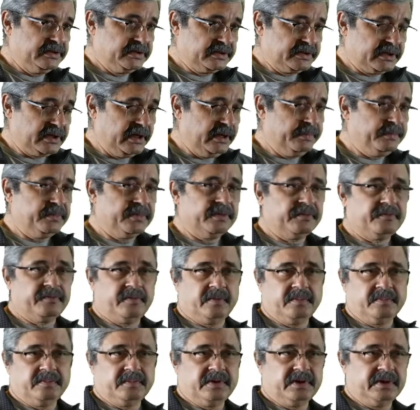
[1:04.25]
clipped
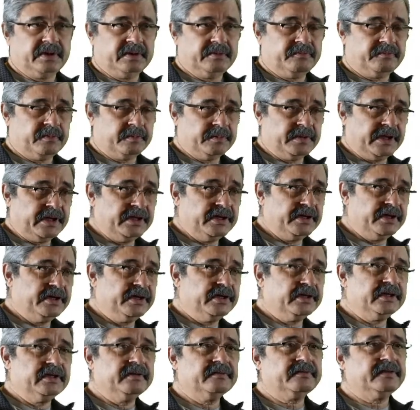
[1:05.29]
from the anterior
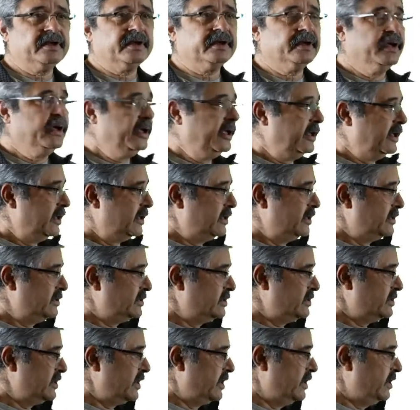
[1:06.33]
leaflet. This
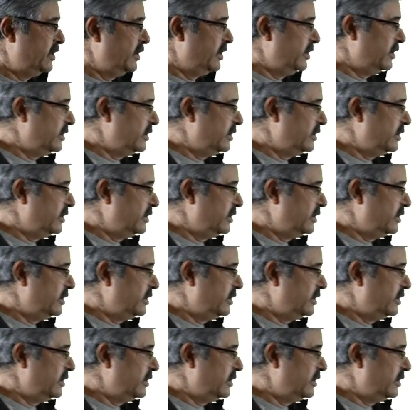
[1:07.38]
is the anterior